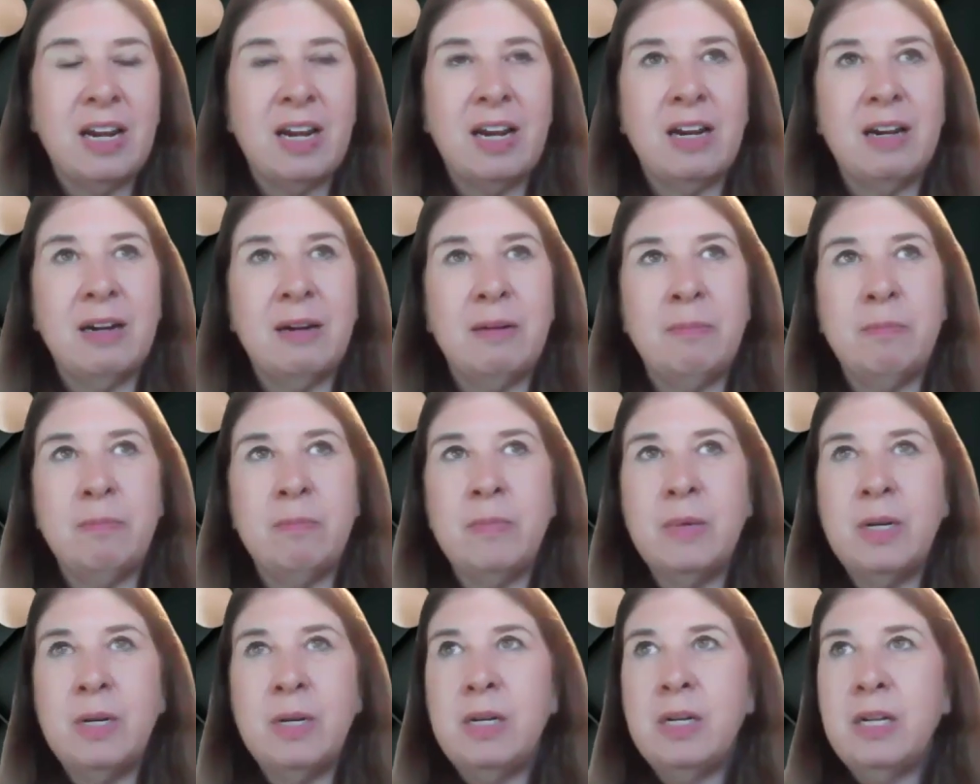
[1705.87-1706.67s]

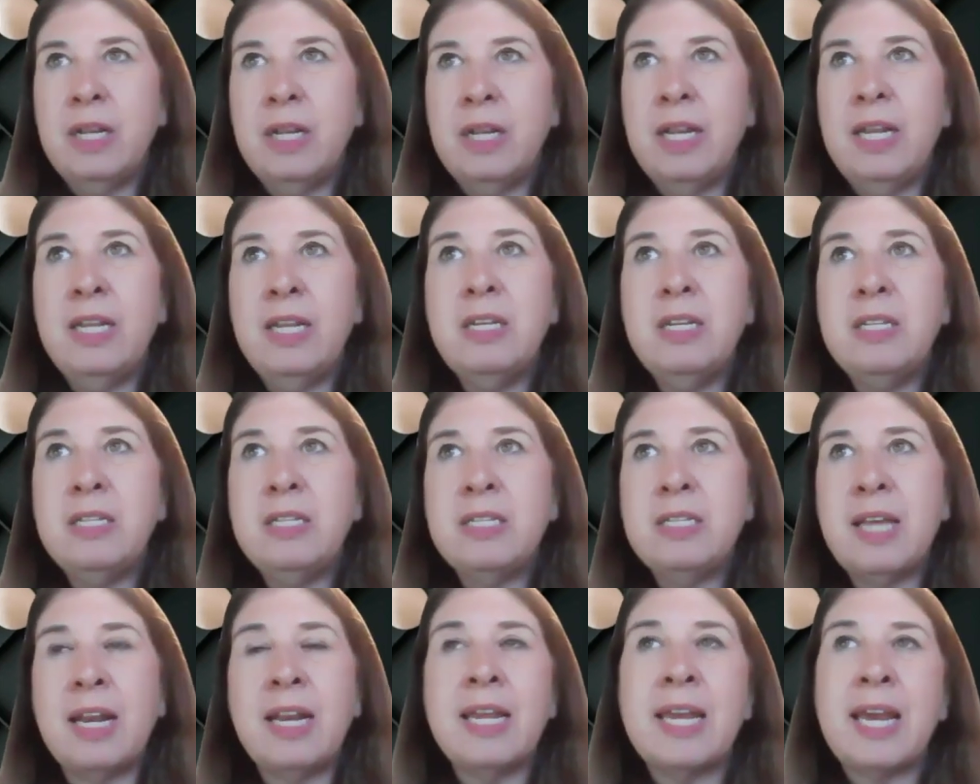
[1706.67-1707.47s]
And
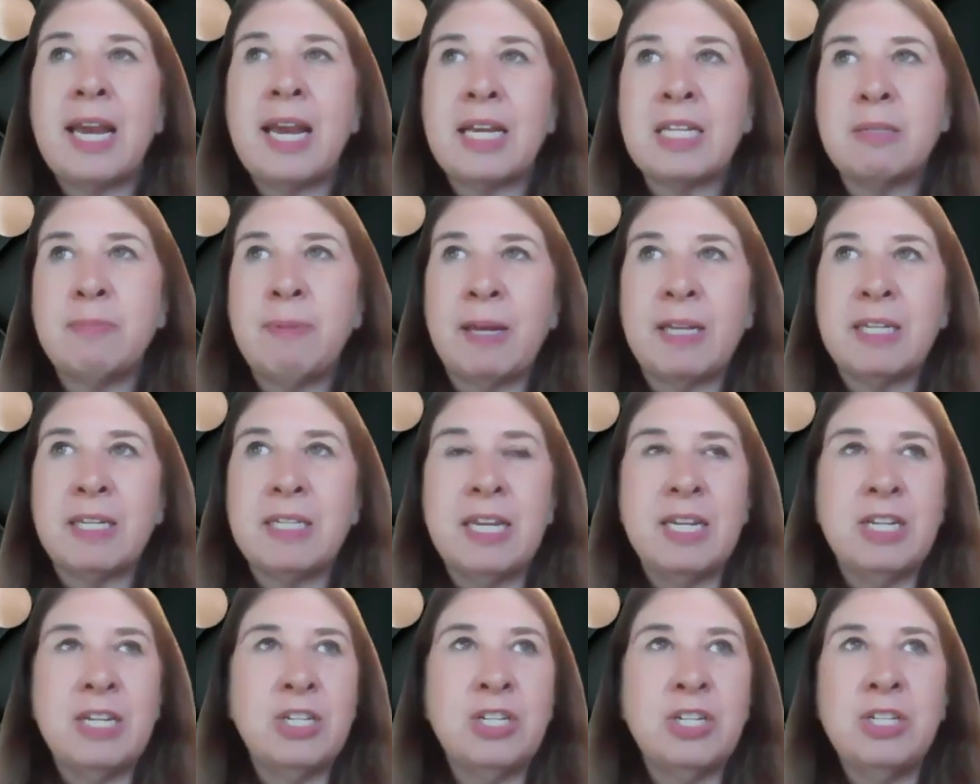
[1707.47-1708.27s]
setting
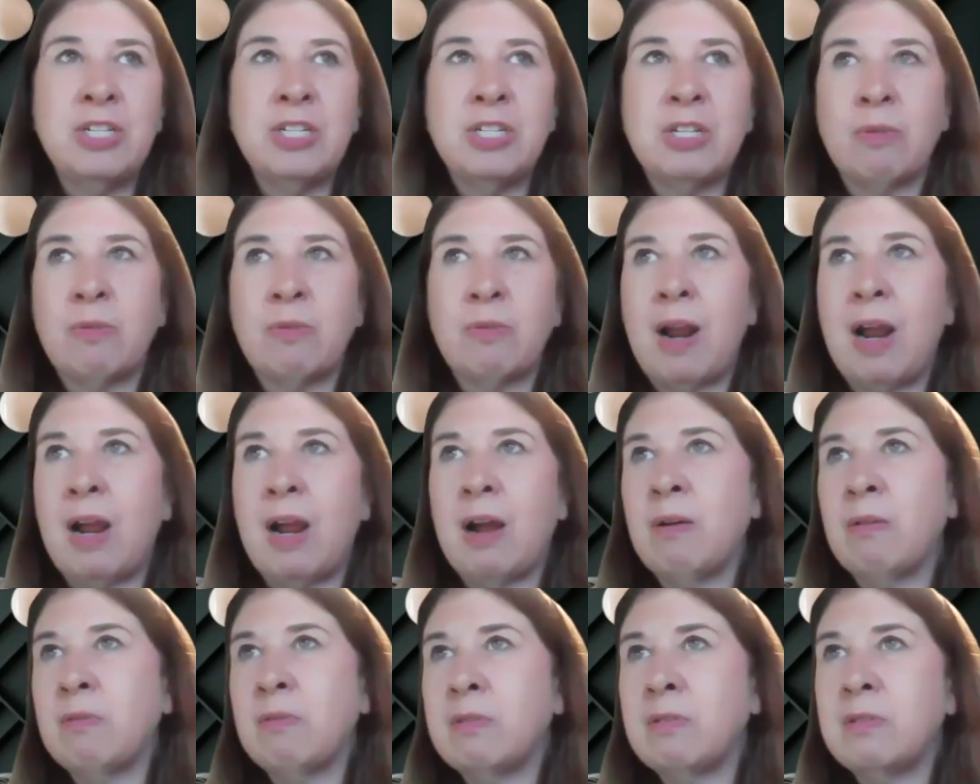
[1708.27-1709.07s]
expectations
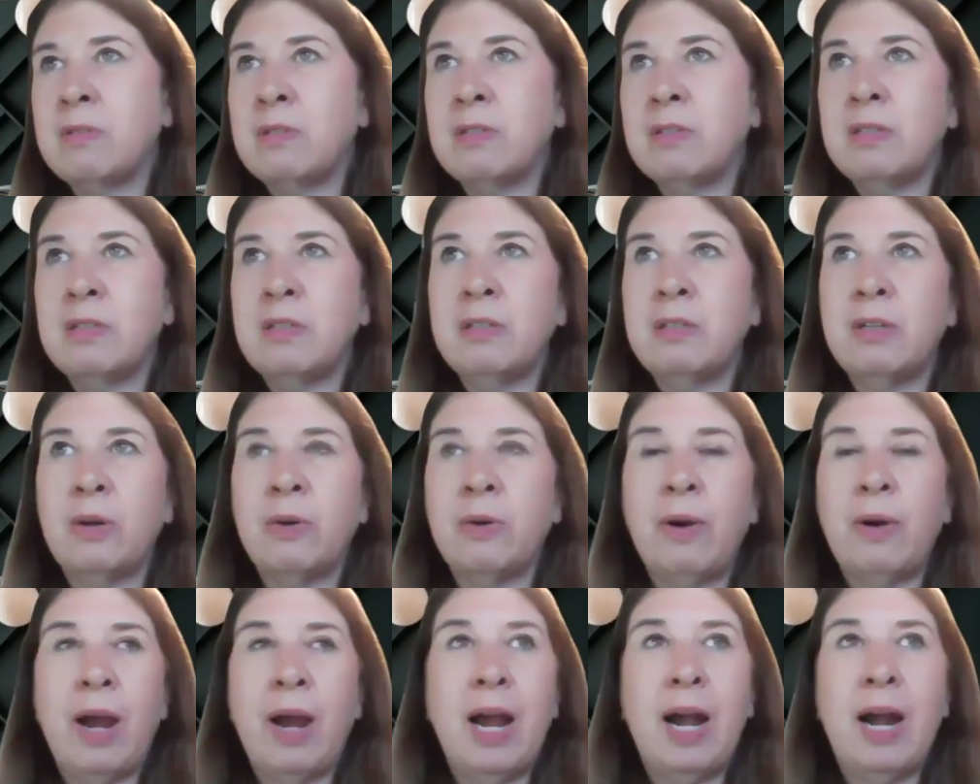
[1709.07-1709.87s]
around,
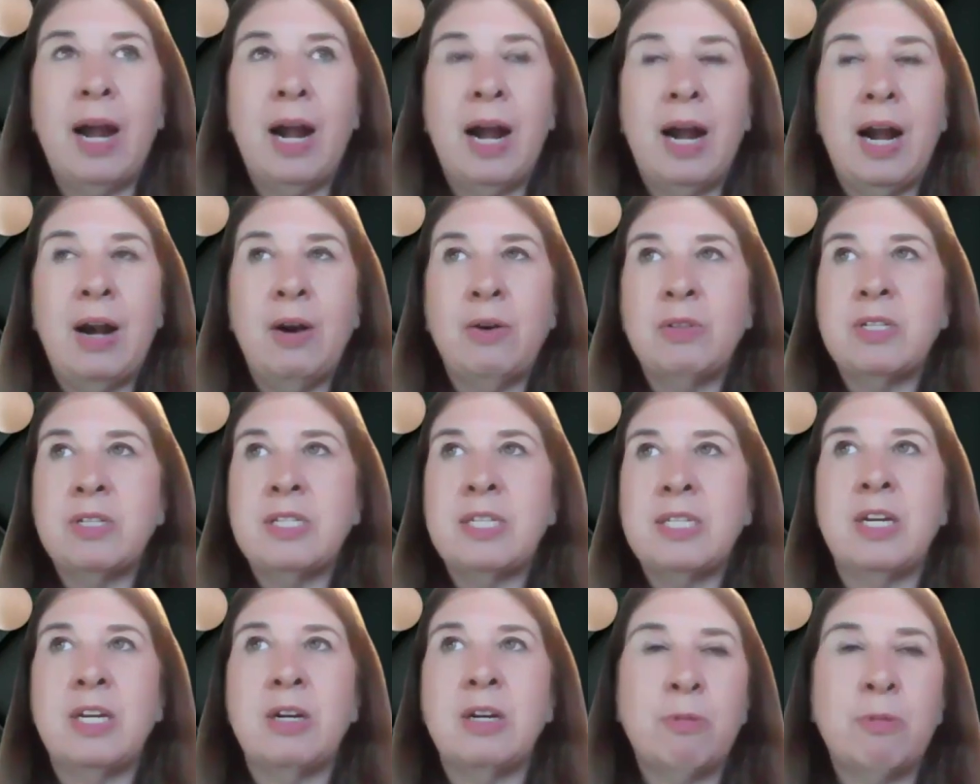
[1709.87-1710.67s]
how the
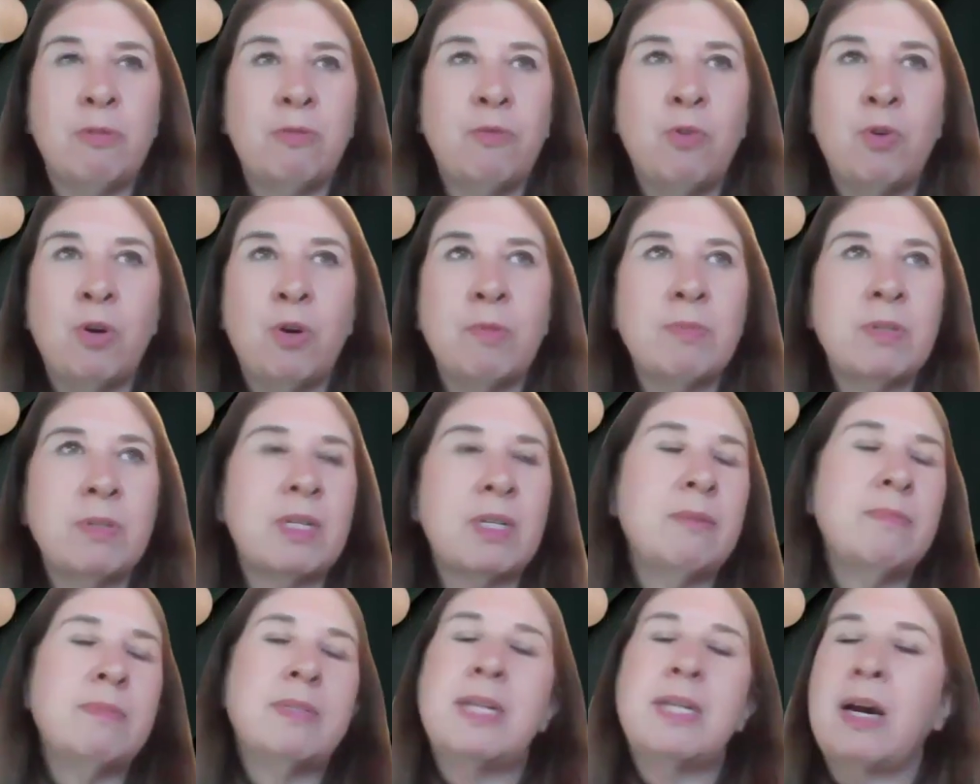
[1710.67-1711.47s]
sale performs
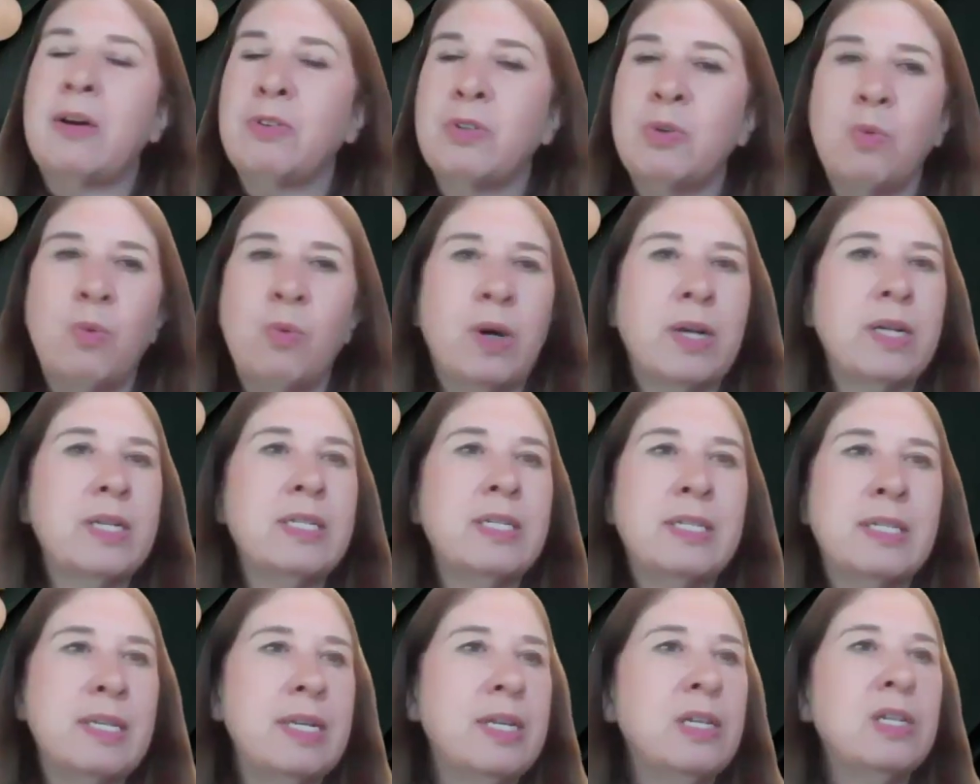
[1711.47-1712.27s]
comes down to what
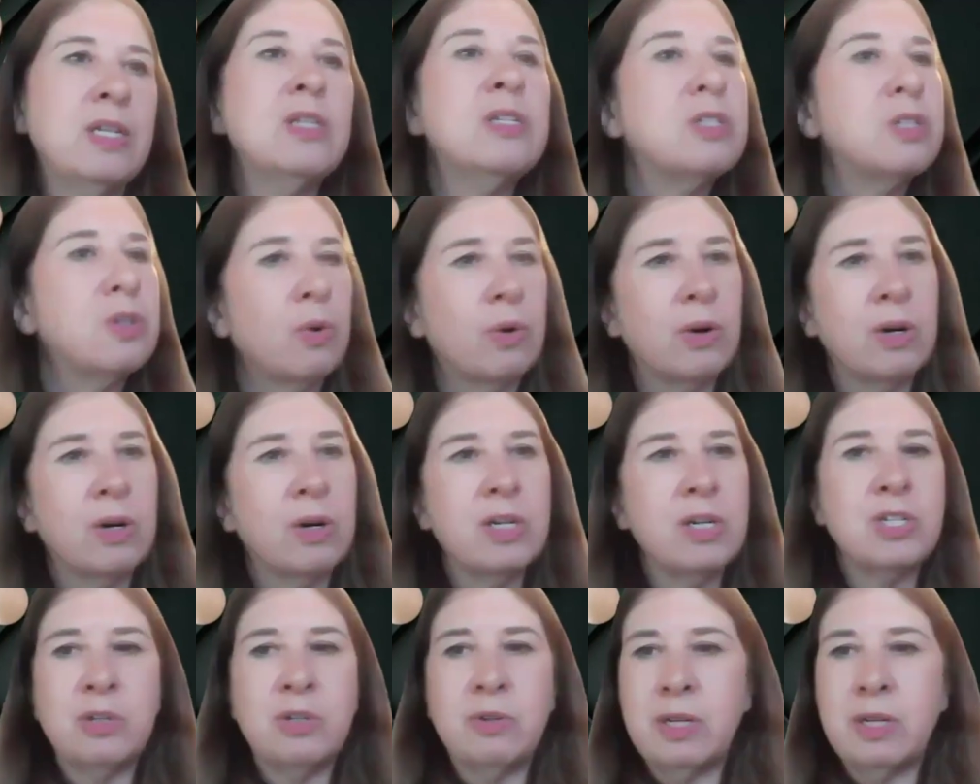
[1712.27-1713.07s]
is in the
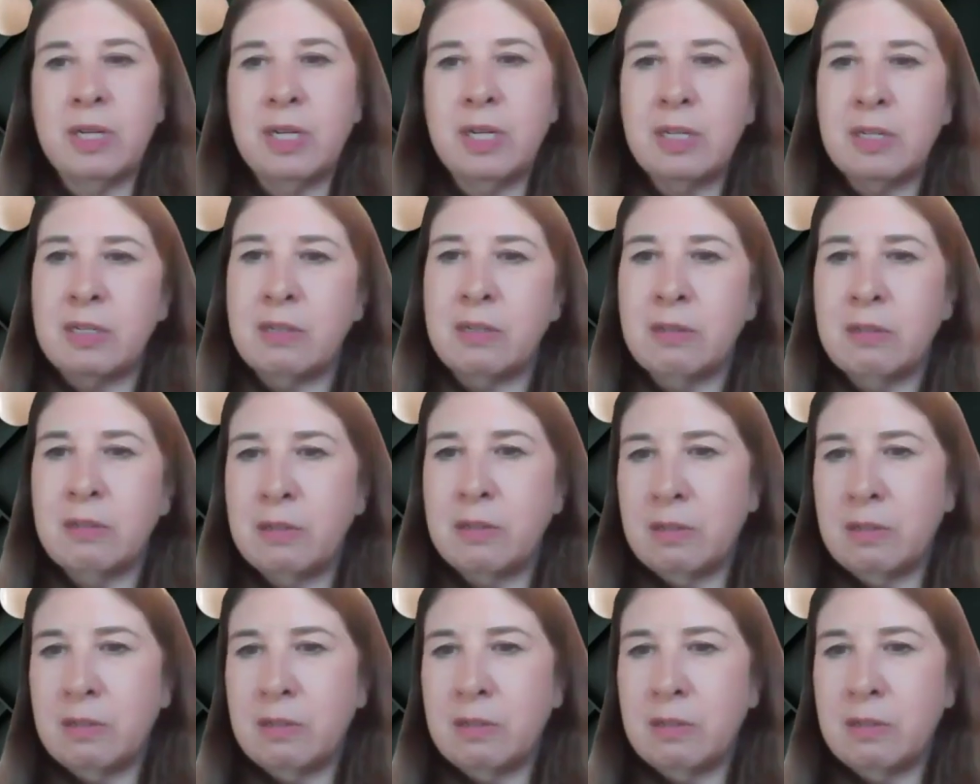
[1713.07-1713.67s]
storage unit.